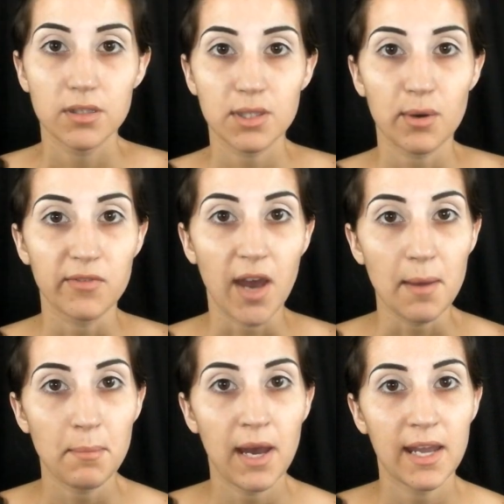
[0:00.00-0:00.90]
So I've
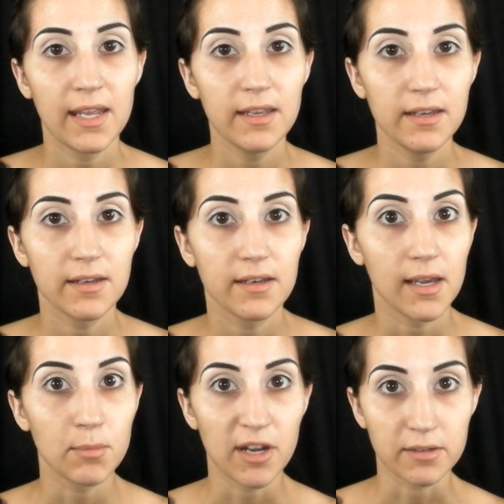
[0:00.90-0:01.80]
got my
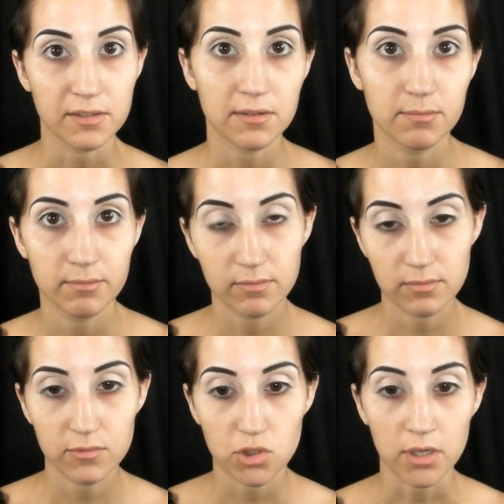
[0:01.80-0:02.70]
eyebrows
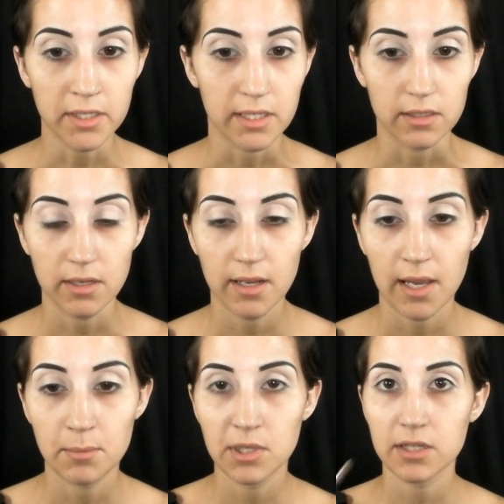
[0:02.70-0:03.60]
drawn in.
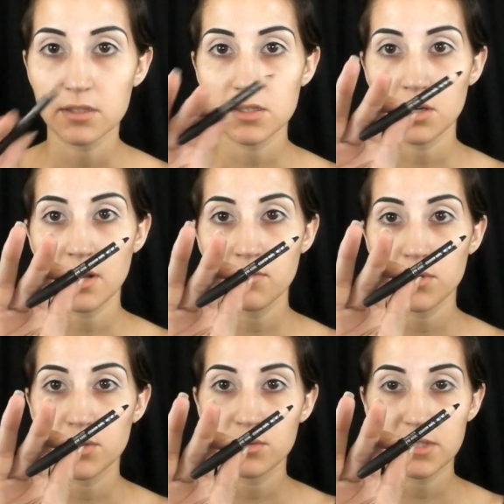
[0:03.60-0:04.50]
I'm going to start off
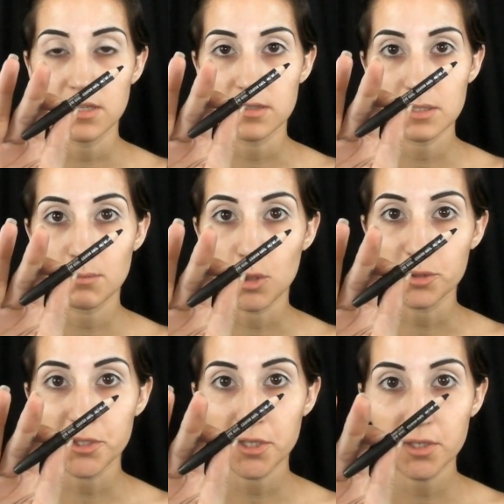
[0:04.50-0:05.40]
with using
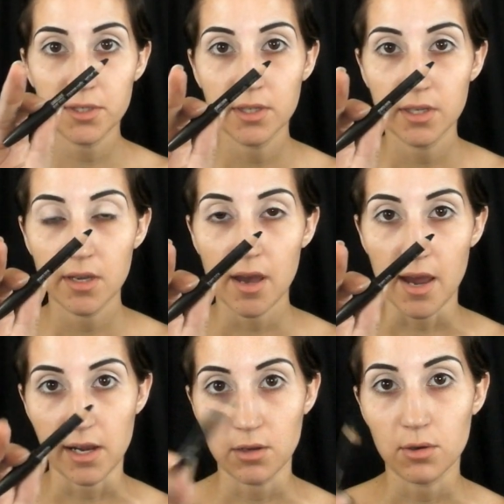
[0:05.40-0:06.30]
Smolder
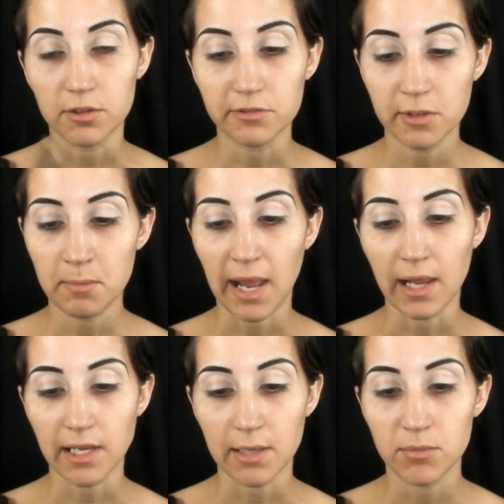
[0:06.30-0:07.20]
Eye Kohl from
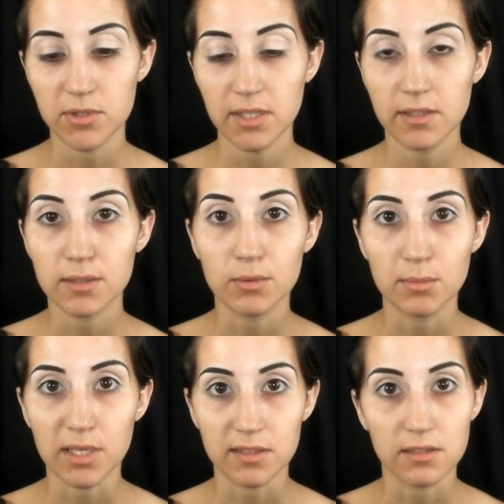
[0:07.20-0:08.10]
MAC. I'm using this one
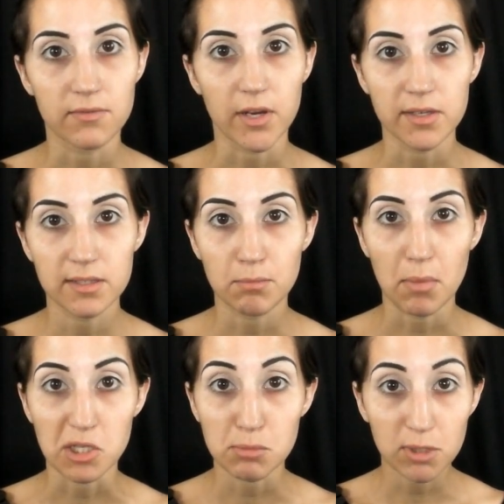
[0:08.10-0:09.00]
because it's very
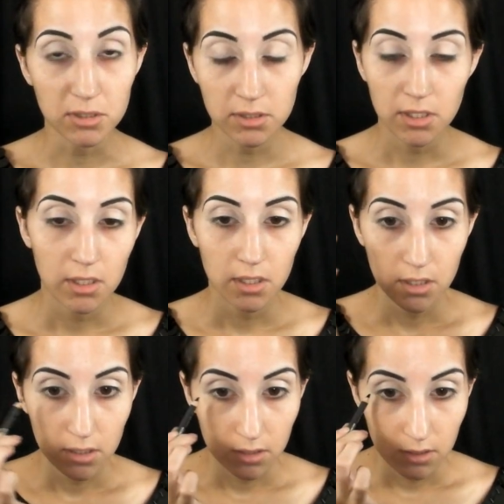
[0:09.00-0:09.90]
smudgeable,
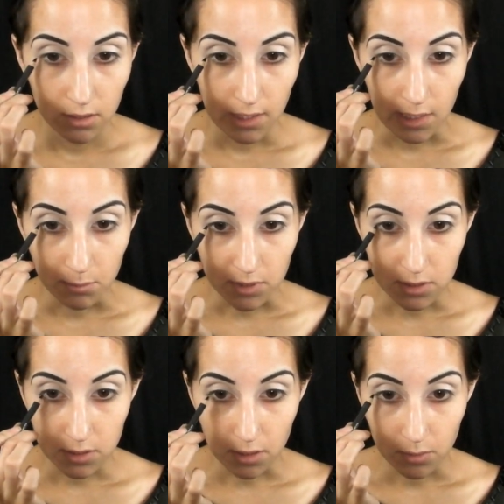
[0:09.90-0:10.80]
and I'm going
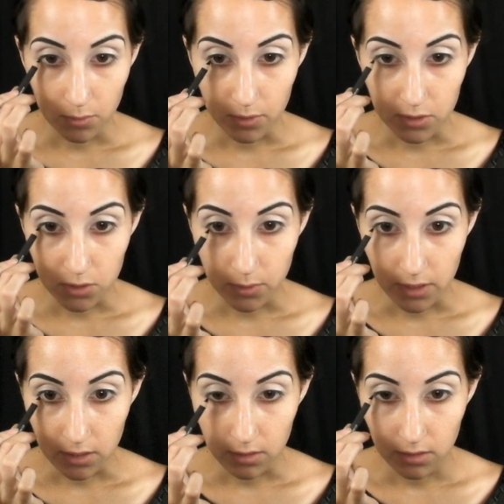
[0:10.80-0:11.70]
to start with
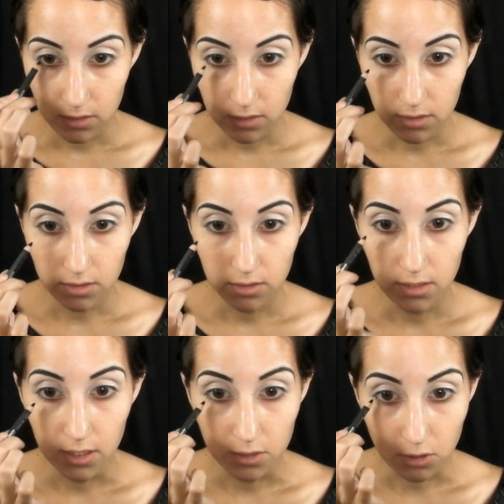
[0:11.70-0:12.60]
doing
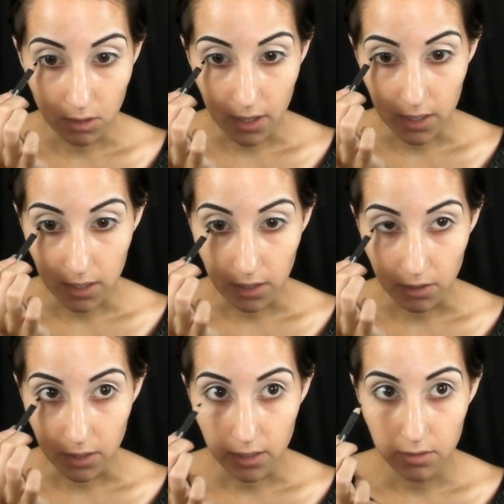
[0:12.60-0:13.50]
the under eye
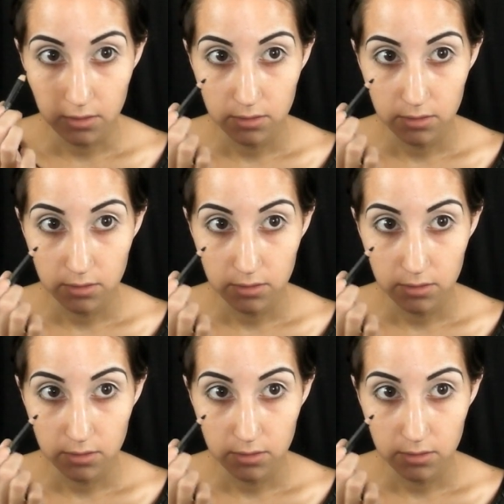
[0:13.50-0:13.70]
area.